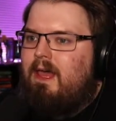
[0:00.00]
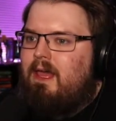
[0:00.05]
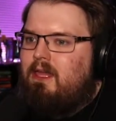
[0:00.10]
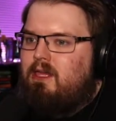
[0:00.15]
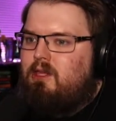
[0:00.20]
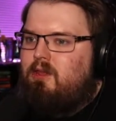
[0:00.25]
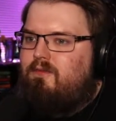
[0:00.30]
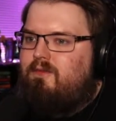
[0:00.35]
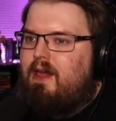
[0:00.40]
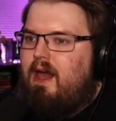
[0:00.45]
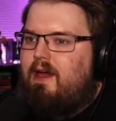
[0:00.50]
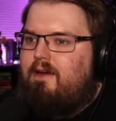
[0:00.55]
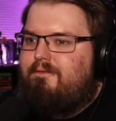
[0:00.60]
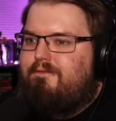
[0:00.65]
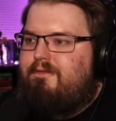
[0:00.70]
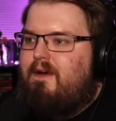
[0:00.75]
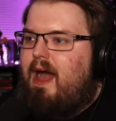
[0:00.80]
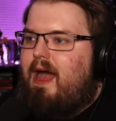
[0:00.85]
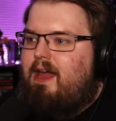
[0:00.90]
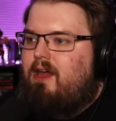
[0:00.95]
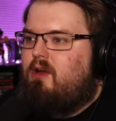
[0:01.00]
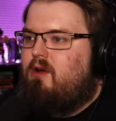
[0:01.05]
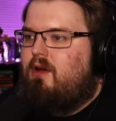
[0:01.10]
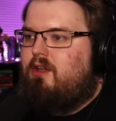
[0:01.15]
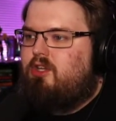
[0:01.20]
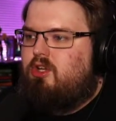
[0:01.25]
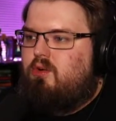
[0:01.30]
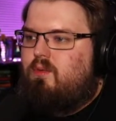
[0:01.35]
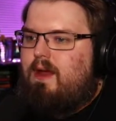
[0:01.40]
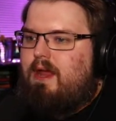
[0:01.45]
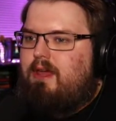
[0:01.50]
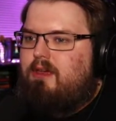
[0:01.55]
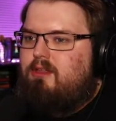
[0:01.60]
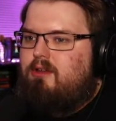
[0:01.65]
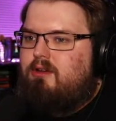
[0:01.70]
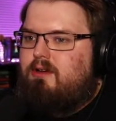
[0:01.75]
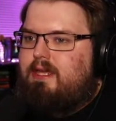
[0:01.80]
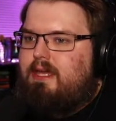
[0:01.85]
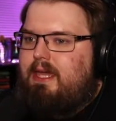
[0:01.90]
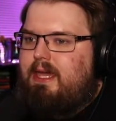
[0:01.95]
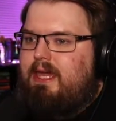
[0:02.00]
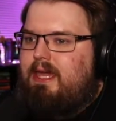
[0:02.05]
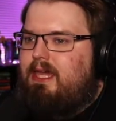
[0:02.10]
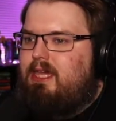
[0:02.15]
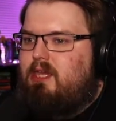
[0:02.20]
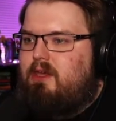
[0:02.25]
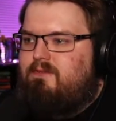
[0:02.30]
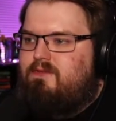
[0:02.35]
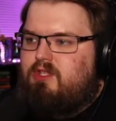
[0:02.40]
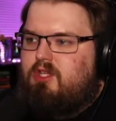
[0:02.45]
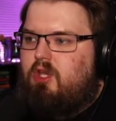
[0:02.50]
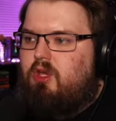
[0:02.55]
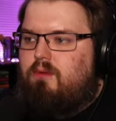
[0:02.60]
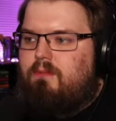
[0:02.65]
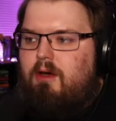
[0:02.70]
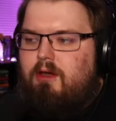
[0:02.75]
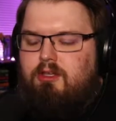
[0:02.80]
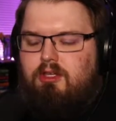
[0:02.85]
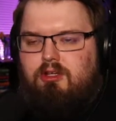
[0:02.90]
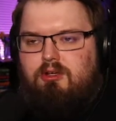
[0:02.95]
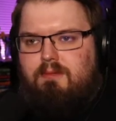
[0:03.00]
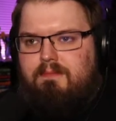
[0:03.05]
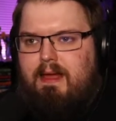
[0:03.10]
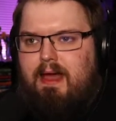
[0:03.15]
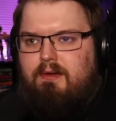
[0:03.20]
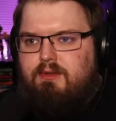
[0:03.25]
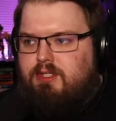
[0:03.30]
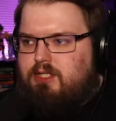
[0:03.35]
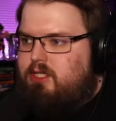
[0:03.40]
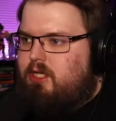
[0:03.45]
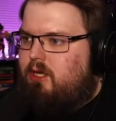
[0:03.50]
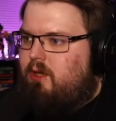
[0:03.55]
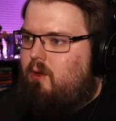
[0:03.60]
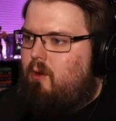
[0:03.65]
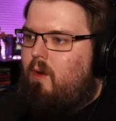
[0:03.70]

You've got fire on your regular key, you have zoom on your mouse too.